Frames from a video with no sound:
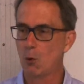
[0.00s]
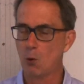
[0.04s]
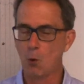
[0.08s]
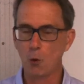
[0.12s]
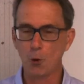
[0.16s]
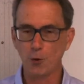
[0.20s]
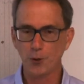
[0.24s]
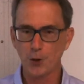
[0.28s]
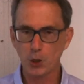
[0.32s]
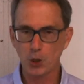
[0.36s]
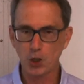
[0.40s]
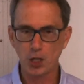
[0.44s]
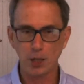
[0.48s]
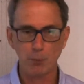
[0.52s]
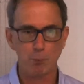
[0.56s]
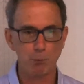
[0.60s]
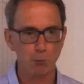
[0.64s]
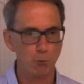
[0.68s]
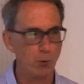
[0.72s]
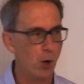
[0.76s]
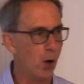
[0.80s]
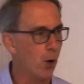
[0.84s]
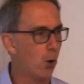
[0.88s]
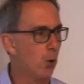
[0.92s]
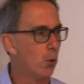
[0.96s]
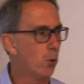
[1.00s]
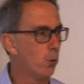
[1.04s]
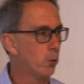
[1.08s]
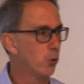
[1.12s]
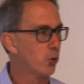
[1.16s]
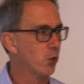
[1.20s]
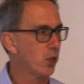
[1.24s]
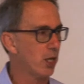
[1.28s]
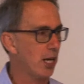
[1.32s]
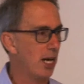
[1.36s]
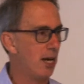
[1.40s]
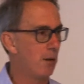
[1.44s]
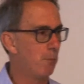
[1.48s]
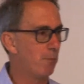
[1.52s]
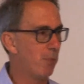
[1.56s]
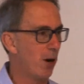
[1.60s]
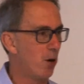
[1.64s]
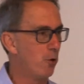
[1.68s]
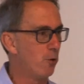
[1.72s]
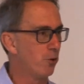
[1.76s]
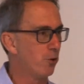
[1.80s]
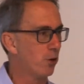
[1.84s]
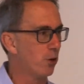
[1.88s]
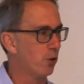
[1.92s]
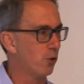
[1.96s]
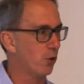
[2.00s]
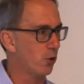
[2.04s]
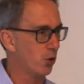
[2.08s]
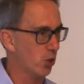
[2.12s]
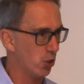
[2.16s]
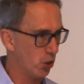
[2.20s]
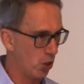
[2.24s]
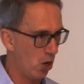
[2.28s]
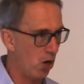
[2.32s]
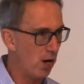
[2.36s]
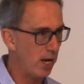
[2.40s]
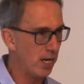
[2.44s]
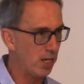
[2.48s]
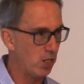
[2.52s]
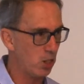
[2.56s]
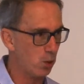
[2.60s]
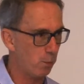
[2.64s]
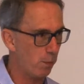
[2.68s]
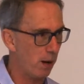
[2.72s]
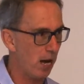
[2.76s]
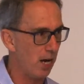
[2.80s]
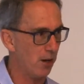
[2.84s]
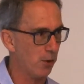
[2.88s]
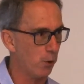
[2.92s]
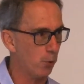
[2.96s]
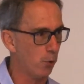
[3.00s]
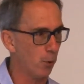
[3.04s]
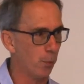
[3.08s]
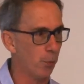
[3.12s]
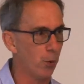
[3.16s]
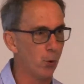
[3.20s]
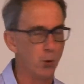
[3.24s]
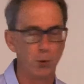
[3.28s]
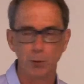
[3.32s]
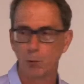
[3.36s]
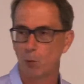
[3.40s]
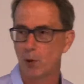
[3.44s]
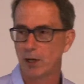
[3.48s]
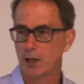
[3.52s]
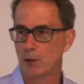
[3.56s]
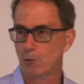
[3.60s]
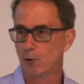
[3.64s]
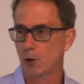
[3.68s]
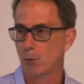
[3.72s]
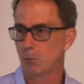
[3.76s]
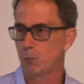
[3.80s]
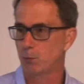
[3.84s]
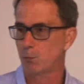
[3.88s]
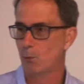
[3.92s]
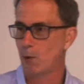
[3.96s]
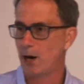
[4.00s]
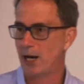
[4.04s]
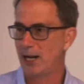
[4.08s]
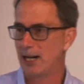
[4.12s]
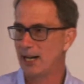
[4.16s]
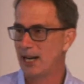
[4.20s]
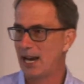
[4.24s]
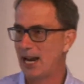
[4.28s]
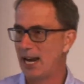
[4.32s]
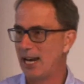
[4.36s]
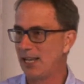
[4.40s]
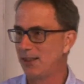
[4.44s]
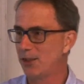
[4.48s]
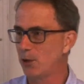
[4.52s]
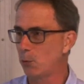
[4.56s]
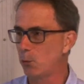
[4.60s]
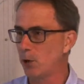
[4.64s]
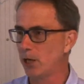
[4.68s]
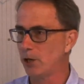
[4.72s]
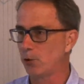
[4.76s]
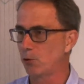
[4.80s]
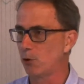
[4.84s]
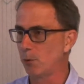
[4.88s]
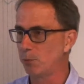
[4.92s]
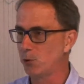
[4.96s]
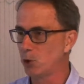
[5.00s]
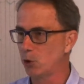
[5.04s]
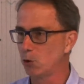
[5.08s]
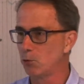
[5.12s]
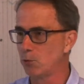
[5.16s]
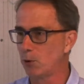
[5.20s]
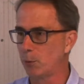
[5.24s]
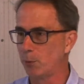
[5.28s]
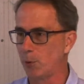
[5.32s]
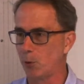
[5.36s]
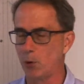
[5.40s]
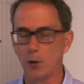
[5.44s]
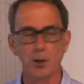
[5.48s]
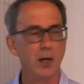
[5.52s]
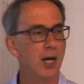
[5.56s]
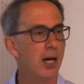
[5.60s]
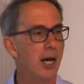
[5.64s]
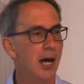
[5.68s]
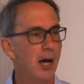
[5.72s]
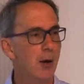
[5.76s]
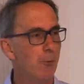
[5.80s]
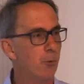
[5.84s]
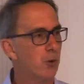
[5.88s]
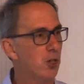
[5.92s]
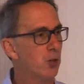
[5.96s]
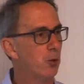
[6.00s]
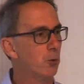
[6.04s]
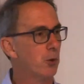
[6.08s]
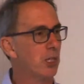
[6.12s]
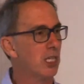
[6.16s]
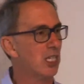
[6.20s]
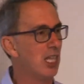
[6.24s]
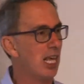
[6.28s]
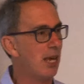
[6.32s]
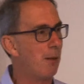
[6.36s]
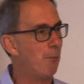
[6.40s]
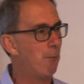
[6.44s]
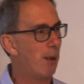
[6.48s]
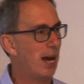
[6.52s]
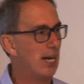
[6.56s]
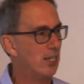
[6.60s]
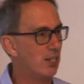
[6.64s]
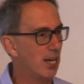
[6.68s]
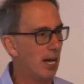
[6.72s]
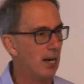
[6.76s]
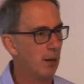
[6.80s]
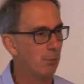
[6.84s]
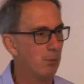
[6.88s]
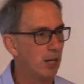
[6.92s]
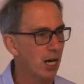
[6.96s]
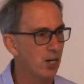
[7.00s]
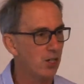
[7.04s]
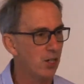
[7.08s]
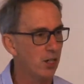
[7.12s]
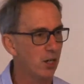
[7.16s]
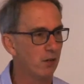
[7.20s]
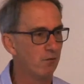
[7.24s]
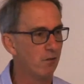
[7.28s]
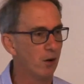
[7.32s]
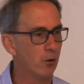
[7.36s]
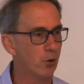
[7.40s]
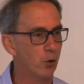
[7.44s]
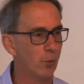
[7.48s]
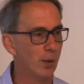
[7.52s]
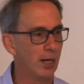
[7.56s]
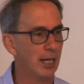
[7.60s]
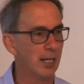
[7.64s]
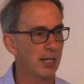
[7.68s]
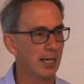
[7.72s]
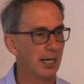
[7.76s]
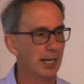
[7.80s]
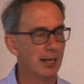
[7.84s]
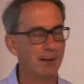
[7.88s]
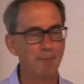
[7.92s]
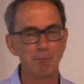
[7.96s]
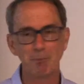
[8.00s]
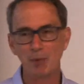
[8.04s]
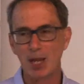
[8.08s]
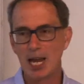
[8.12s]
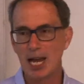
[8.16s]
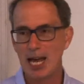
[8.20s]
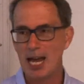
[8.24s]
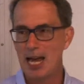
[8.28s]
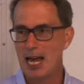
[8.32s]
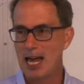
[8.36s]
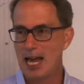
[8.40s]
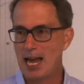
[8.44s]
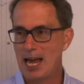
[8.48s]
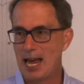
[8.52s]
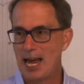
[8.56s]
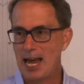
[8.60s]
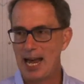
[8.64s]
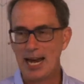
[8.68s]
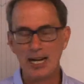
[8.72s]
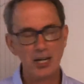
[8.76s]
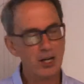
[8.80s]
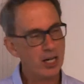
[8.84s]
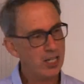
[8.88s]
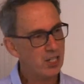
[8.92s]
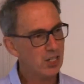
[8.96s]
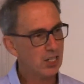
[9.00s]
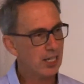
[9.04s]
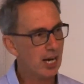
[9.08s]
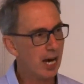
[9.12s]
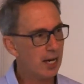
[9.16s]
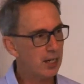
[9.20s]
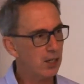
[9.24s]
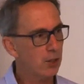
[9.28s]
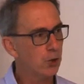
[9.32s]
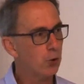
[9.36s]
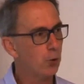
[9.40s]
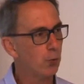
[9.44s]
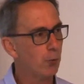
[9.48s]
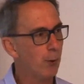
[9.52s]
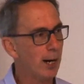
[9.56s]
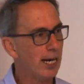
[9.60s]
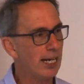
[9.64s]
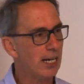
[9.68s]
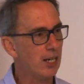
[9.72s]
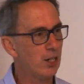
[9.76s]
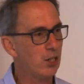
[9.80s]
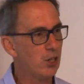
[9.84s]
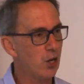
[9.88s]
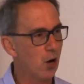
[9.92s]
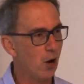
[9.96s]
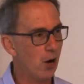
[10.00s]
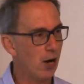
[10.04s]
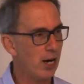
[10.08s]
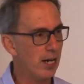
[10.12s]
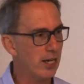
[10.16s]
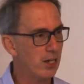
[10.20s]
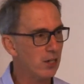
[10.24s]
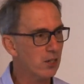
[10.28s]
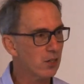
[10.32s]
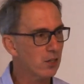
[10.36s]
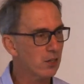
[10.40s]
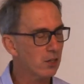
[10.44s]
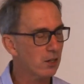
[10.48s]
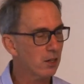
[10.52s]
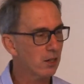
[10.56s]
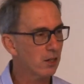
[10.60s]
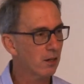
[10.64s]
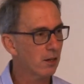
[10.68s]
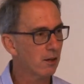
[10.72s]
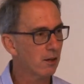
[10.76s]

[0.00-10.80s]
authorship roles in both the science part of the report, Working Group one and the Working Group two report, which was the impact, adaptation and vulnerability. And I started to recognize